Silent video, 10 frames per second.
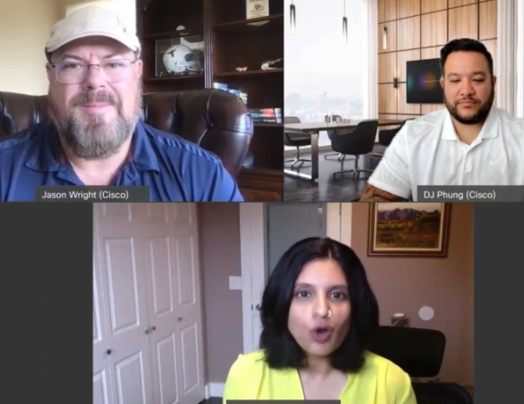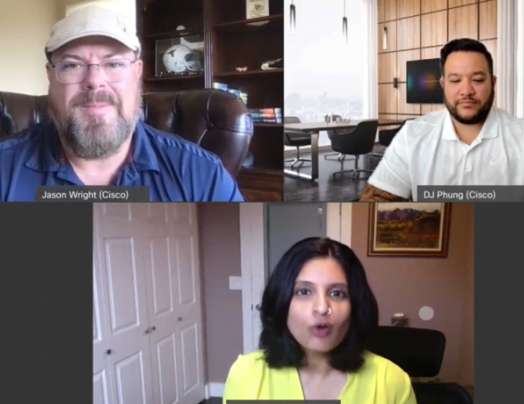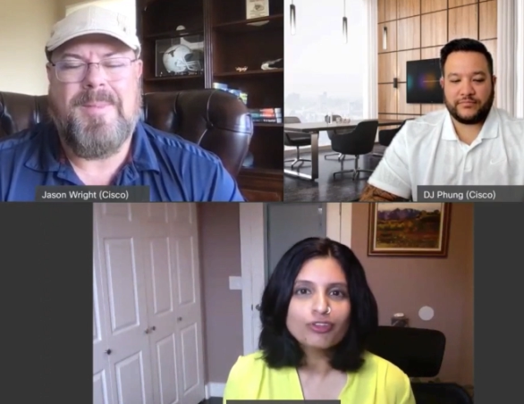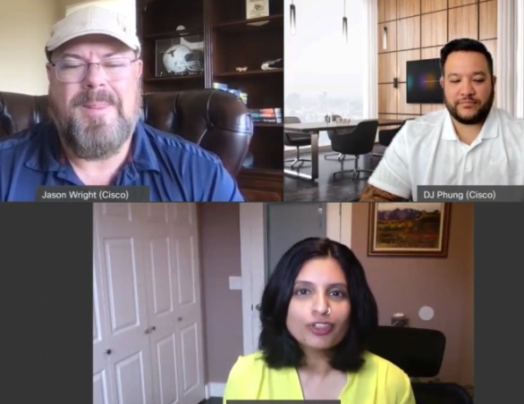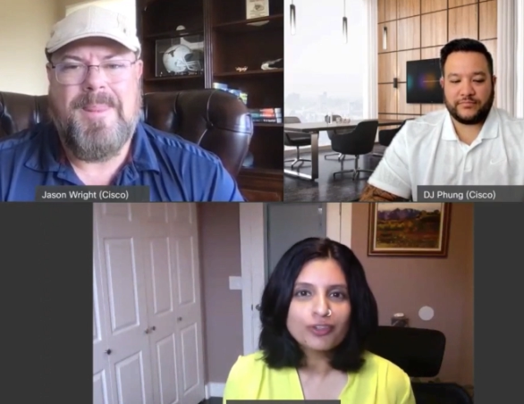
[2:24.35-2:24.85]
Speaker 1: we
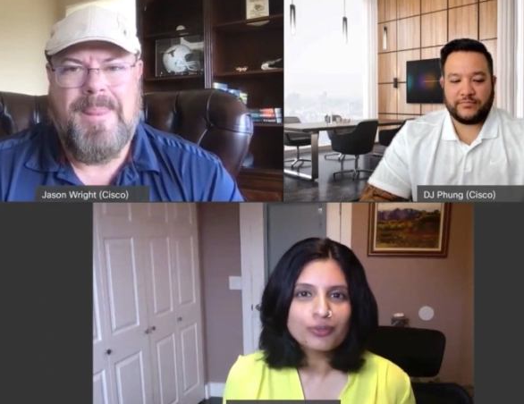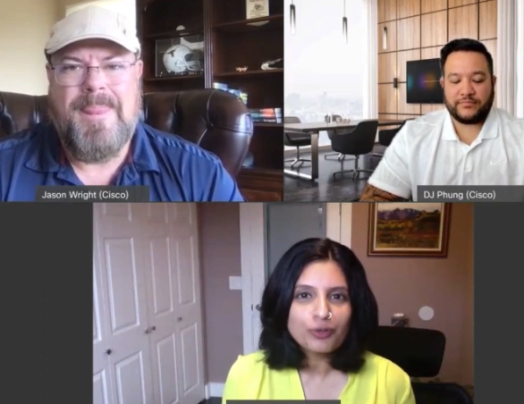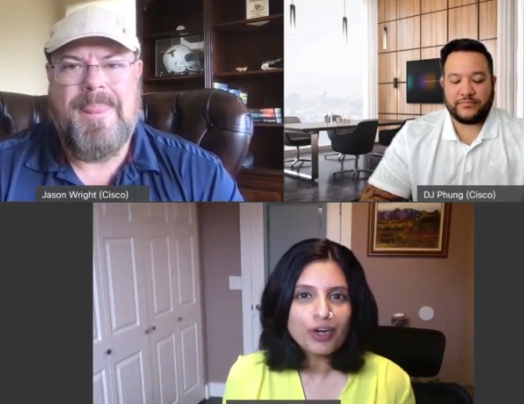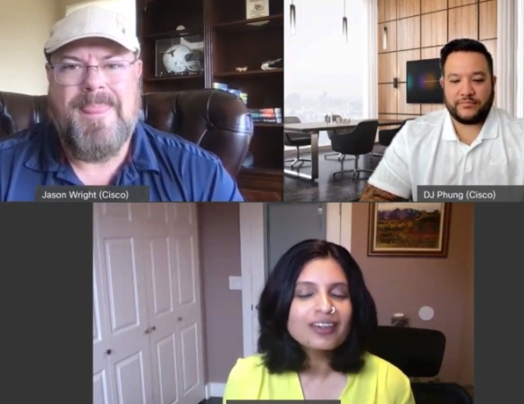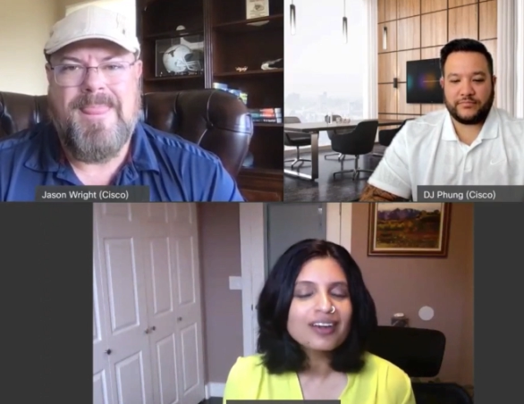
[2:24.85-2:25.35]
offer
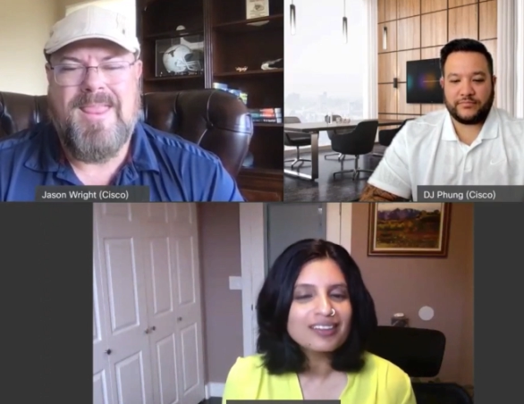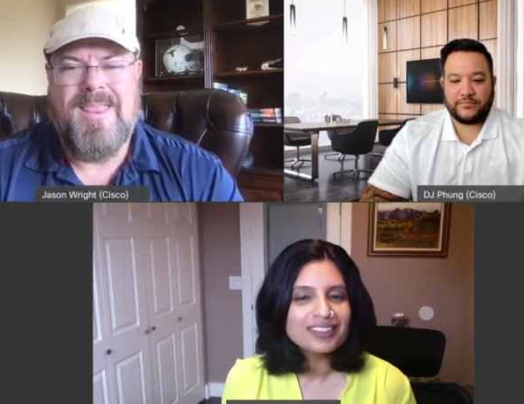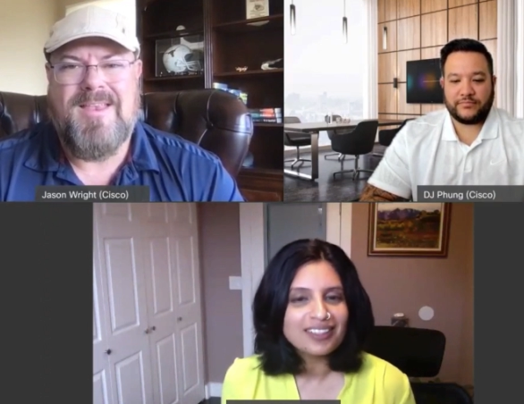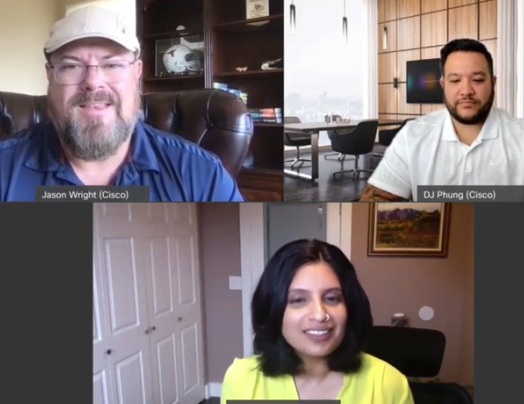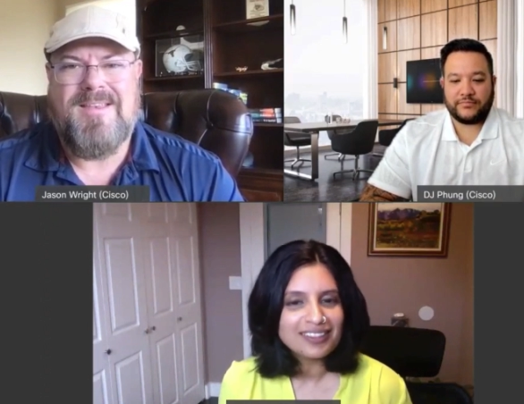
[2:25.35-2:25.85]
world
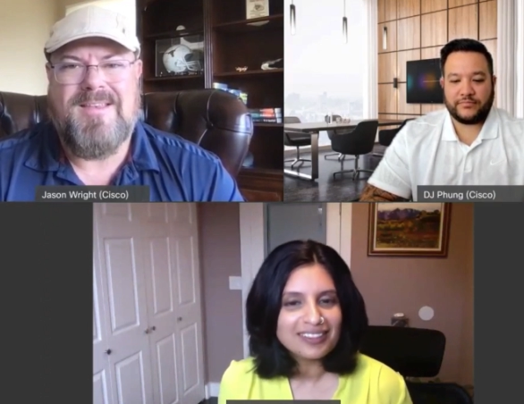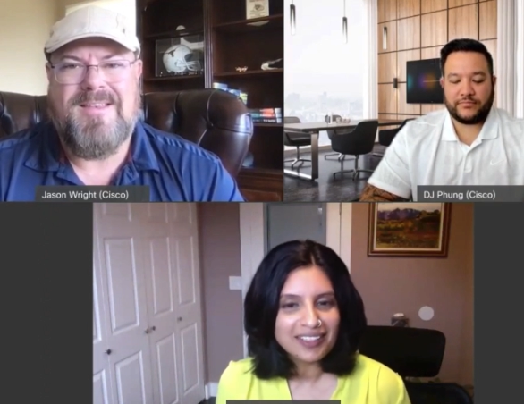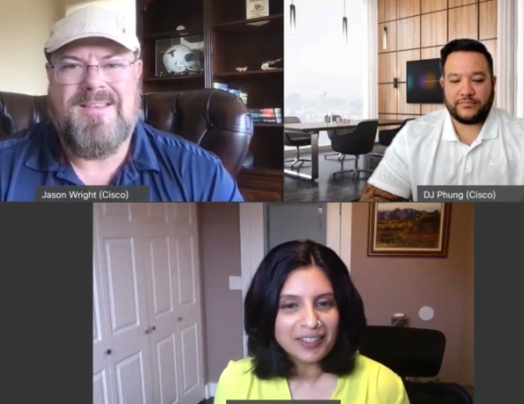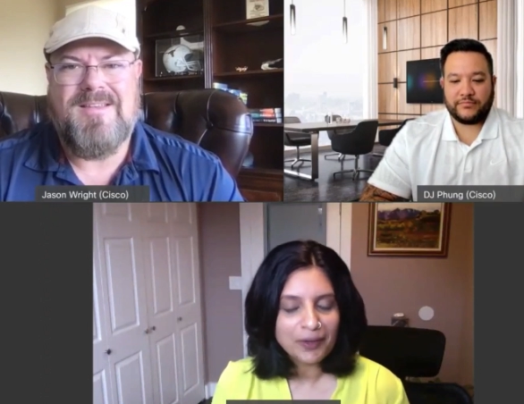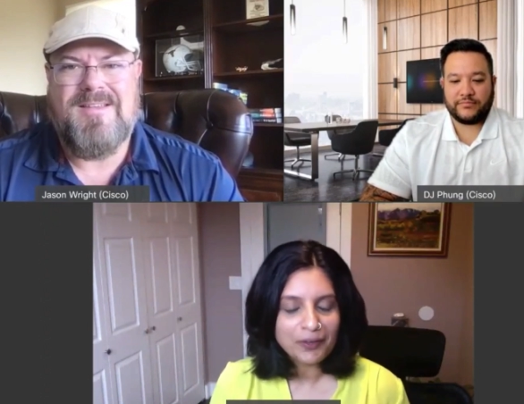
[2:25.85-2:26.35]
class DNS
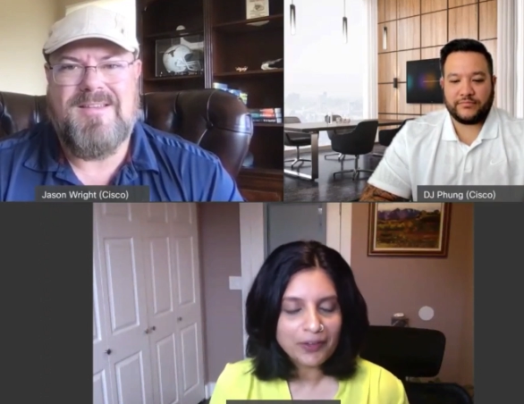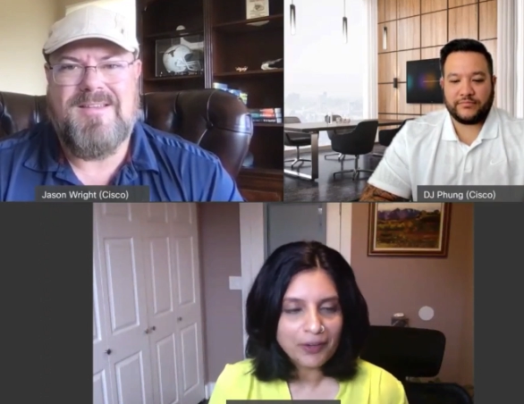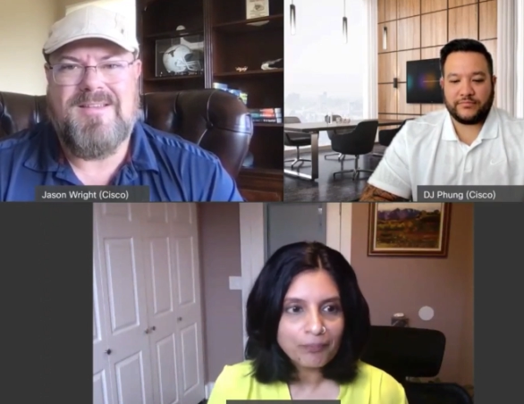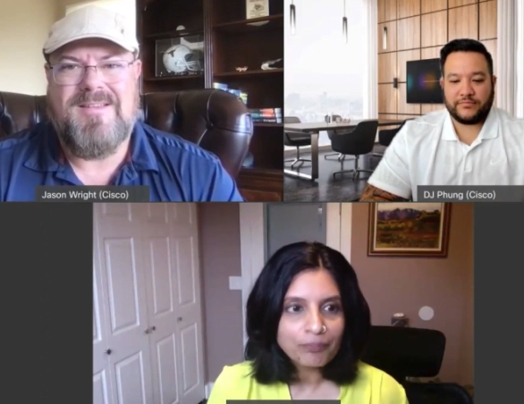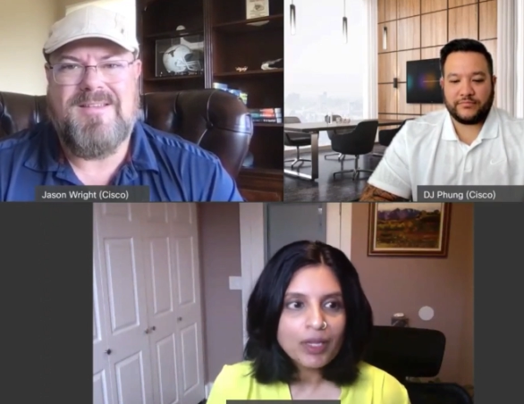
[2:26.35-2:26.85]

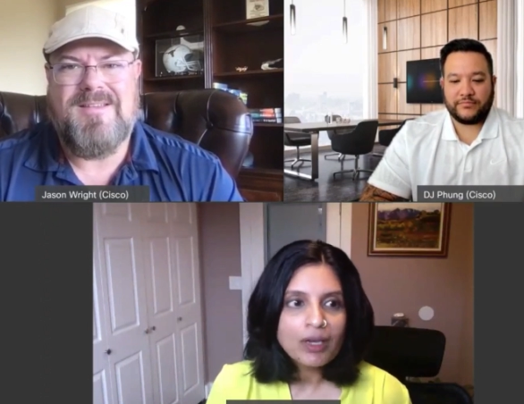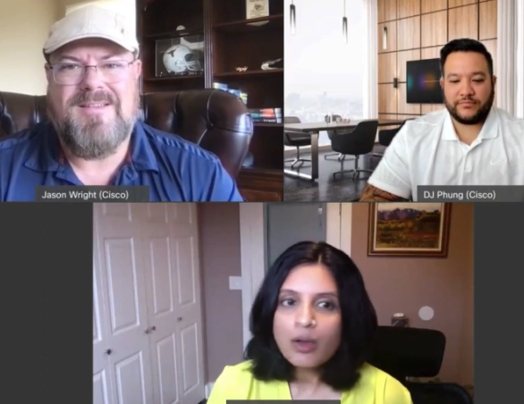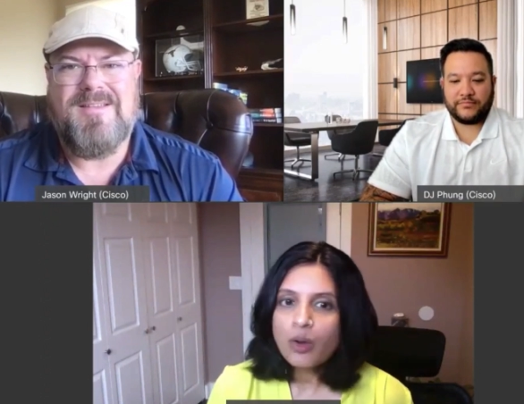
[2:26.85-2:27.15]
security.